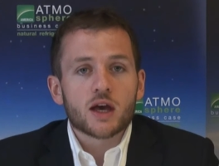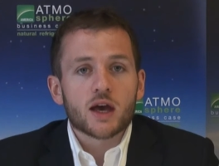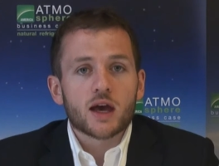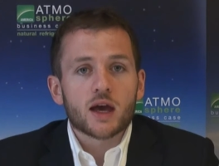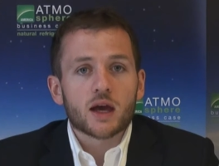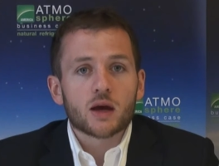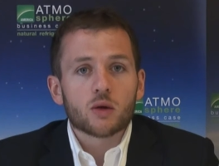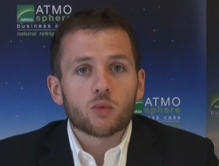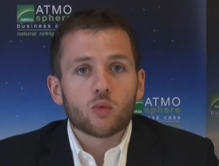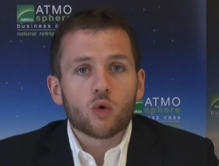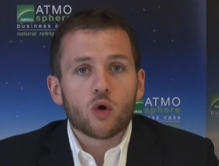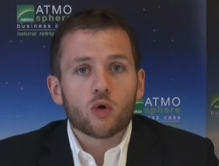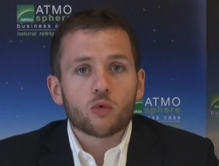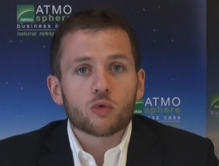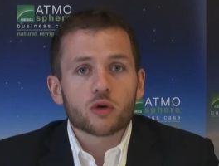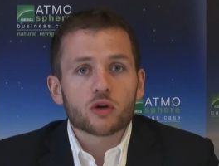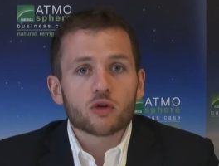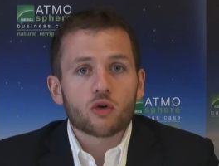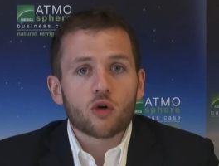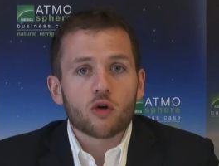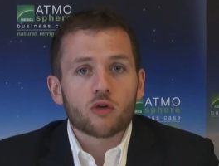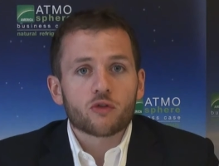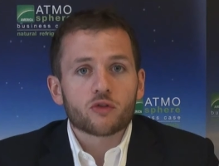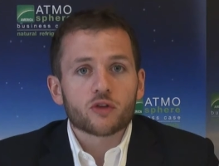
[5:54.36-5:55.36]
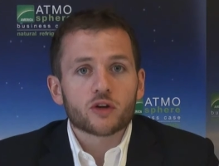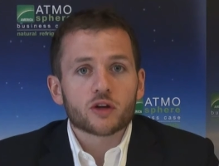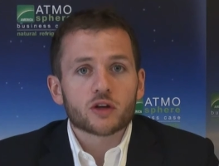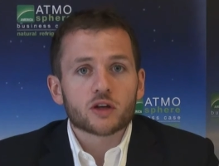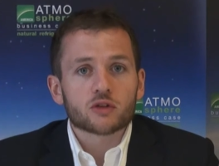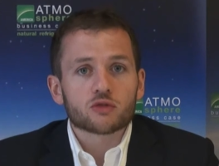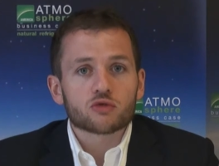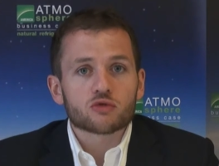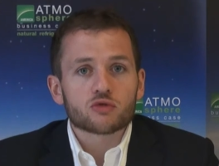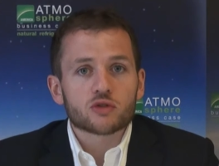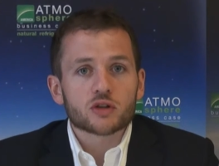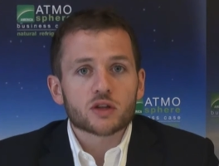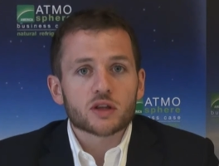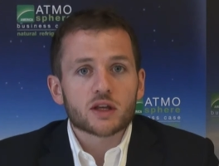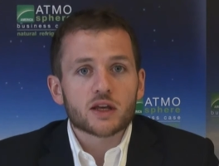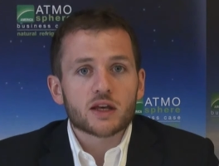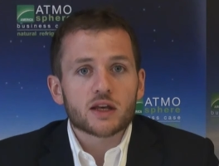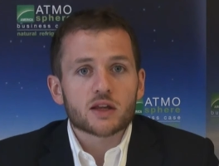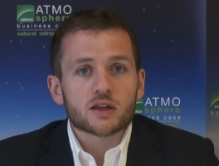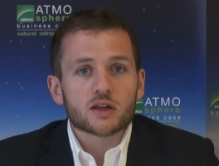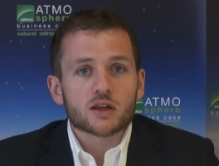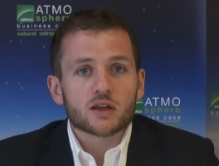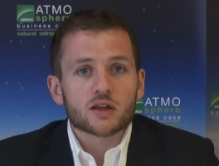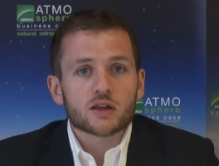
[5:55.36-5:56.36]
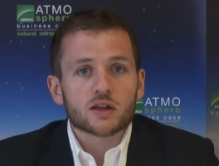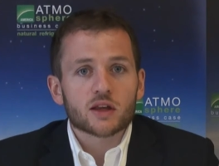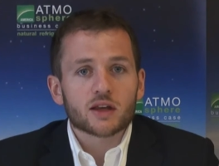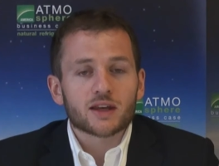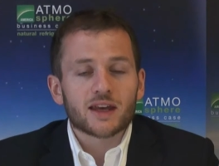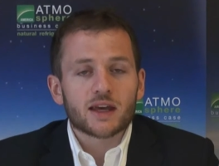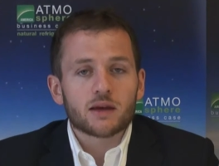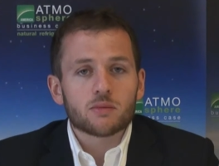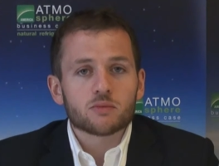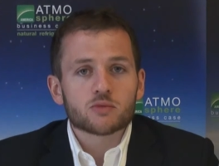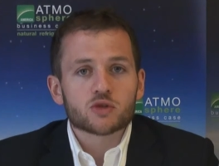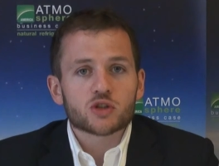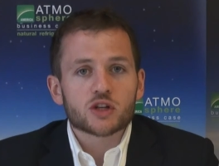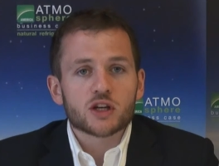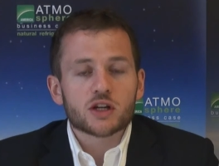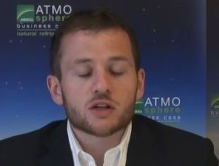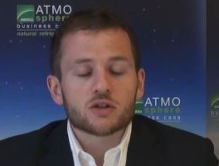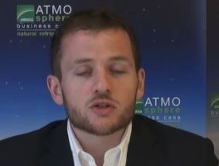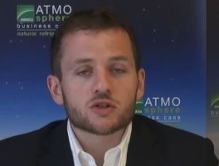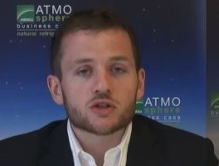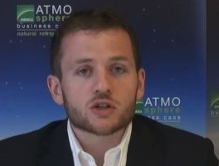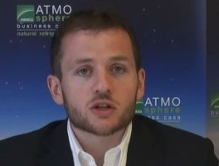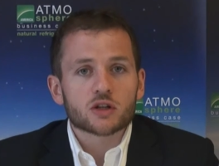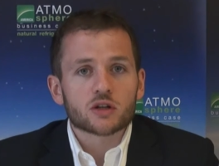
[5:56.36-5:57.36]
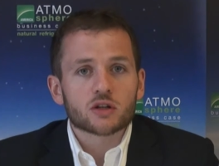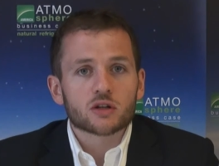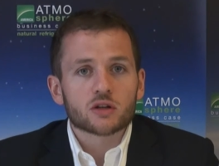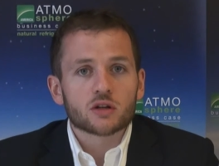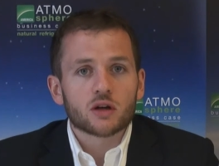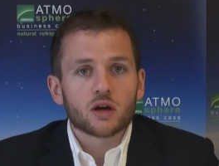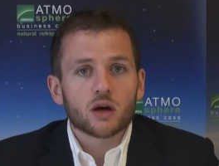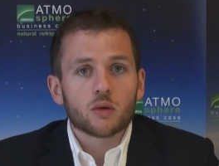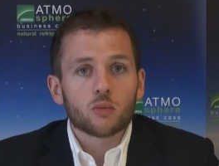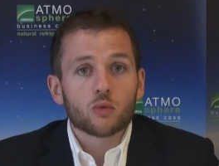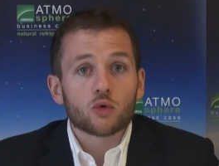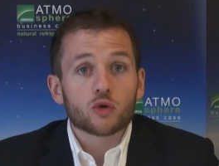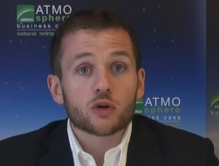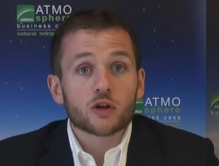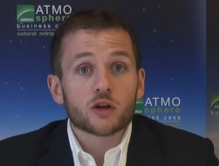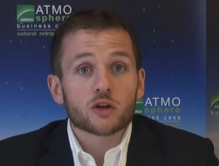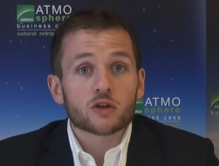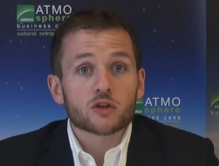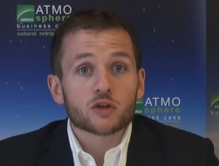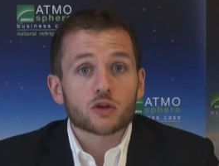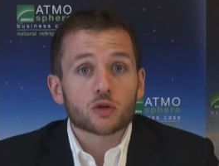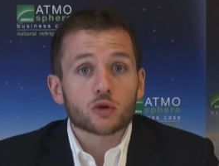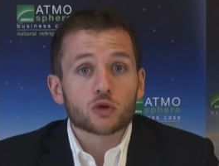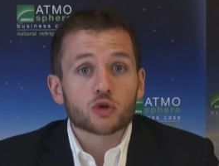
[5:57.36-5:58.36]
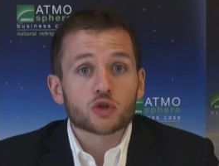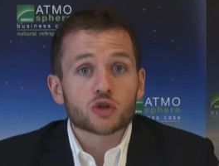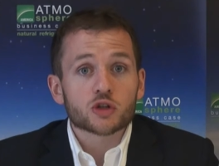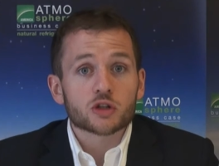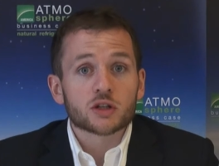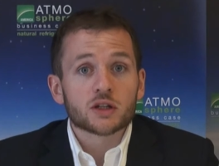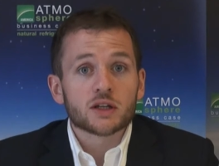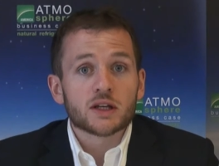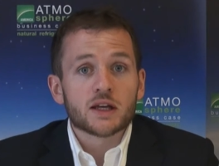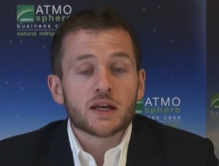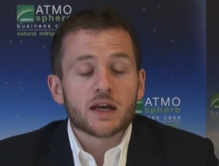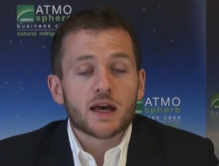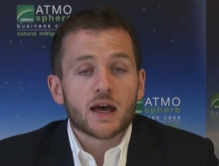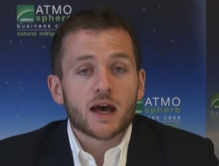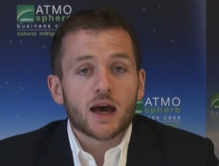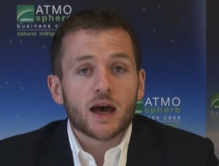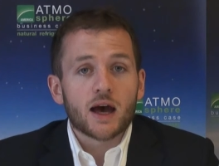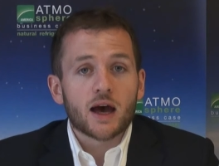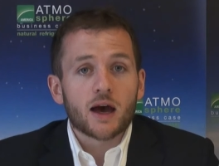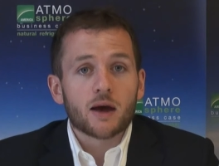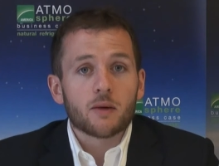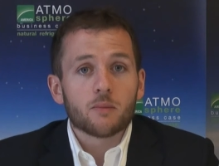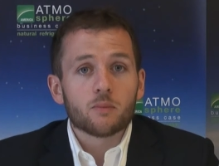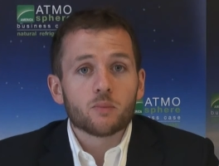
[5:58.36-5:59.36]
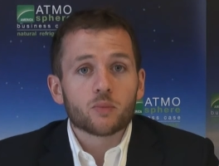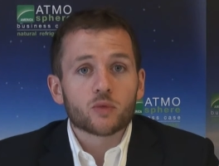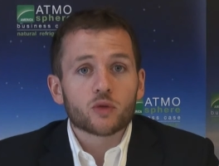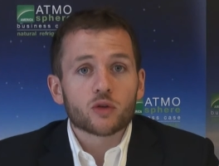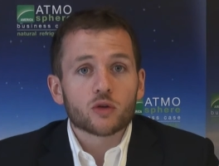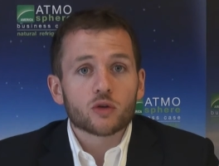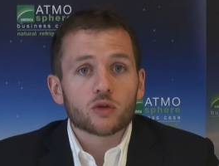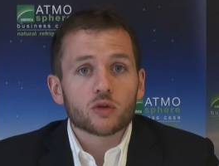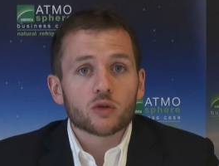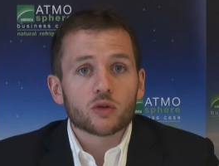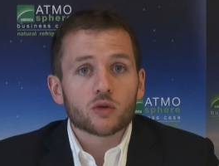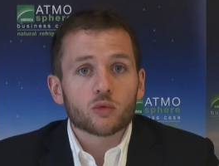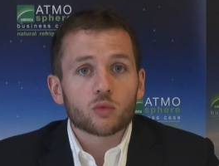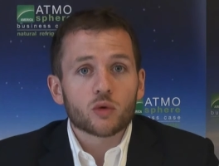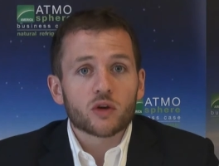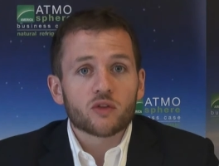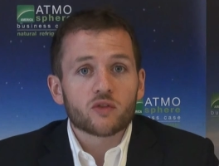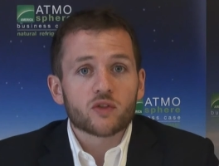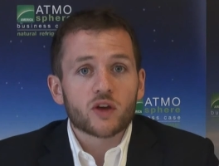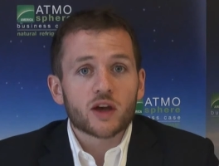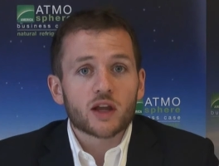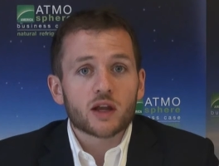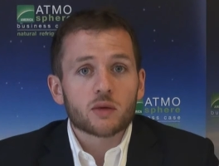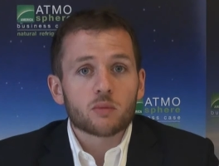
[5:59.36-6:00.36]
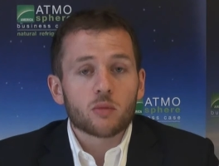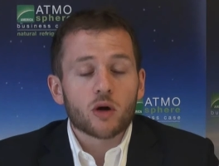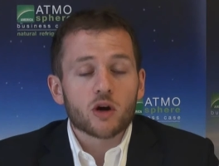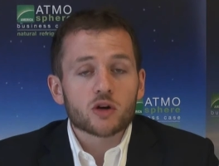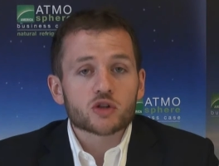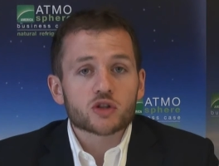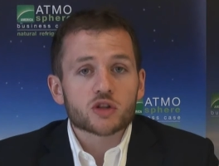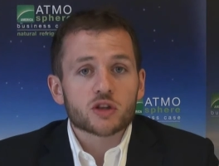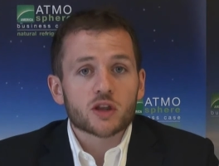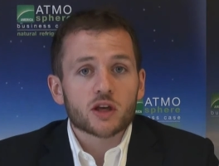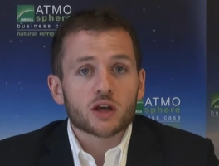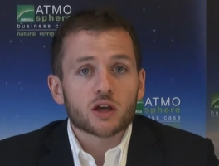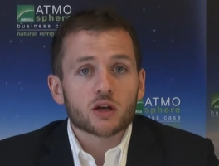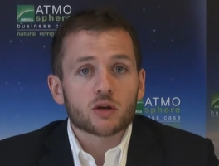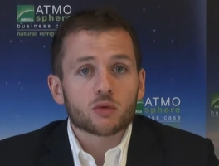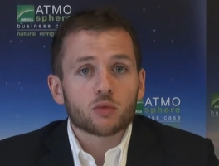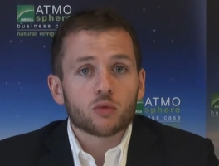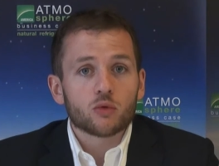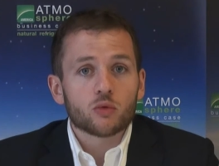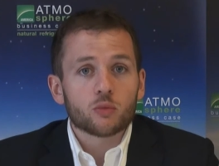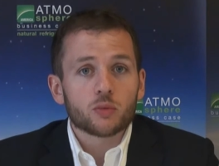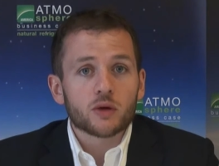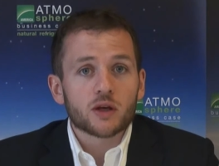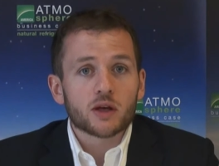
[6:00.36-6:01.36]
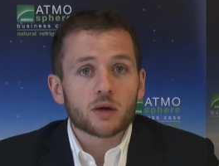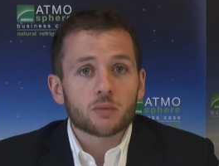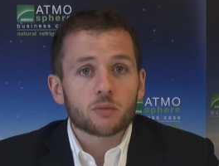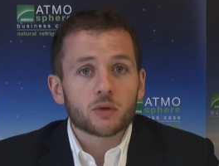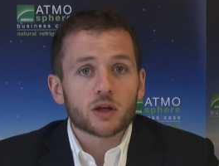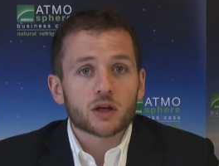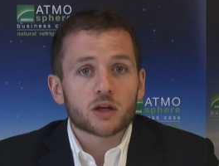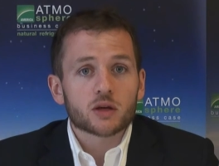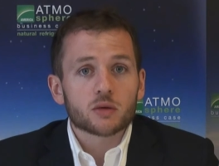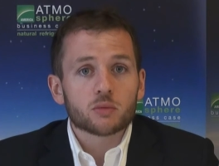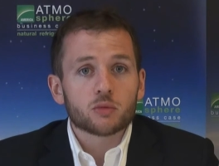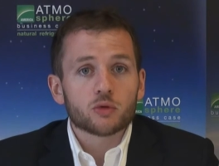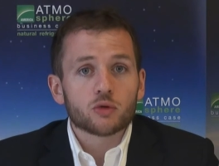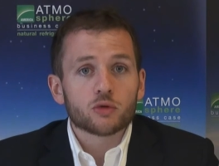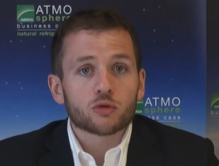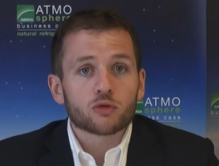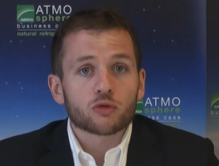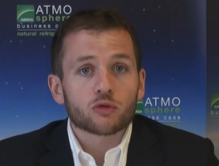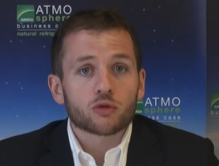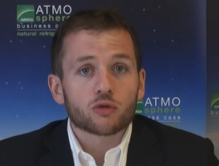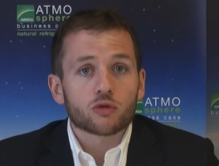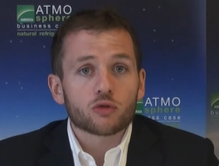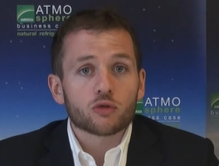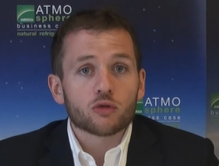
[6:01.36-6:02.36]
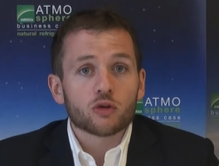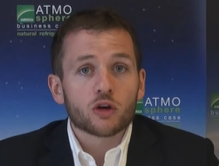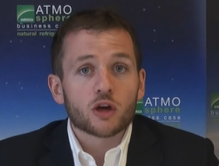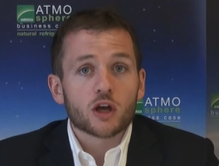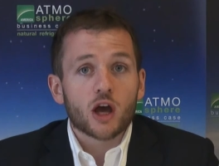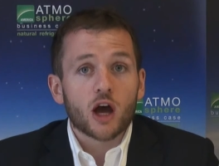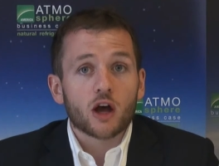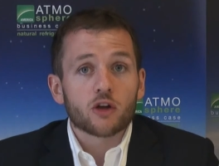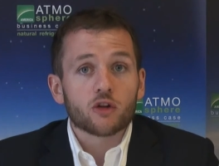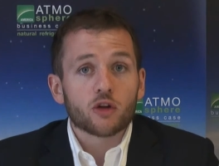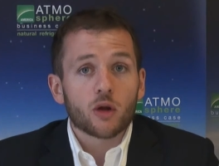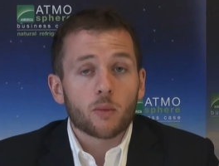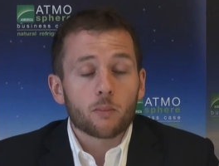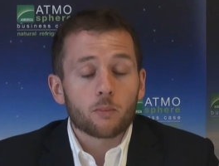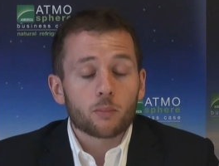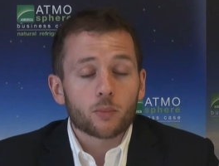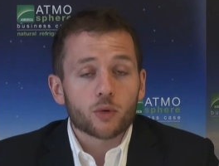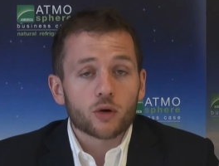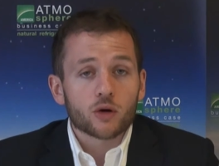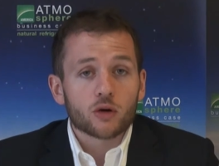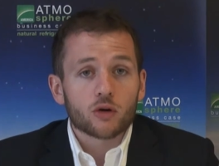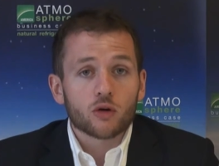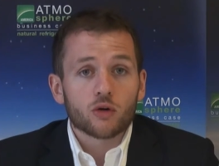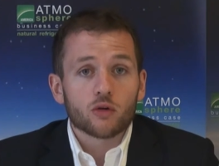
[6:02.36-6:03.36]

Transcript: Uh, what we're offering is really it's, it's a game-changing ammonia solution um, that, that we very much think will be applicable to a number